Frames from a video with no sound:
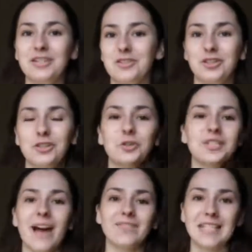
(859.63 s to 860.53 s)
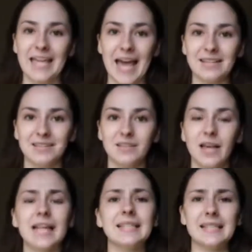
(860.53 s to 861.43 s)
you just have to guess
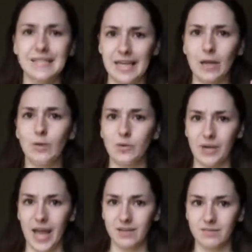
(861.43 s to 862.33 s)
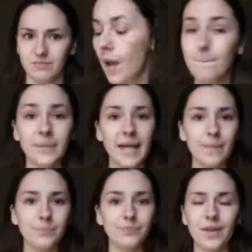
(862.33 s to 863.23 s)
and stick with your guess. But
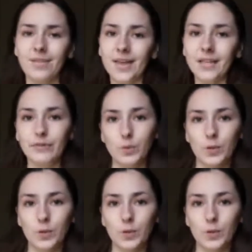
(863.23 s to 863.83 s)
yeah, thank you